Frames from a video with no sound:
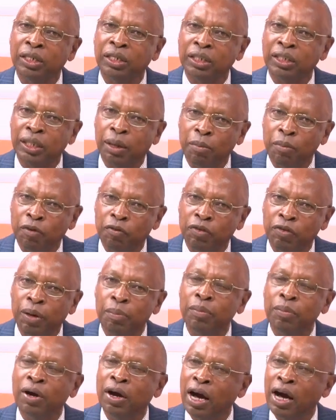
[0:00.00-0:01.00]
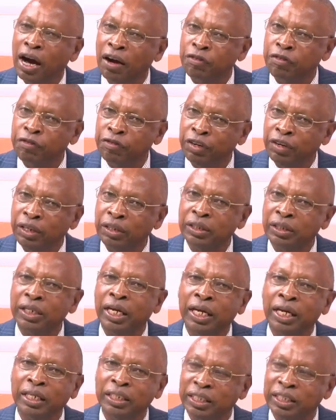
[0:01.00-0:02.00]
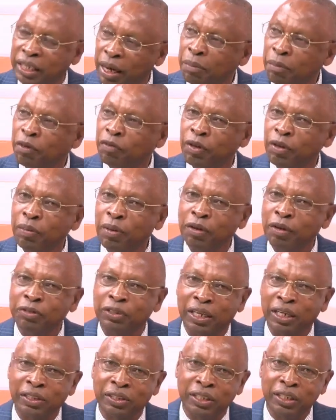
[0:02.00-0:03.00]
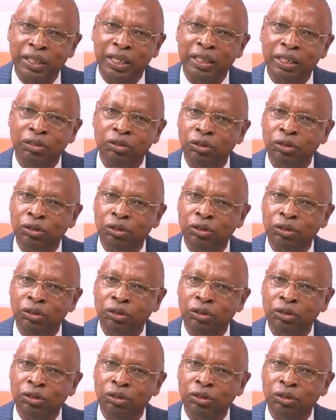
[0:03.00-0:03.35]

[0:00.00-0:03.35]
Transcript: Some of them have failed, and some of them have succeeded.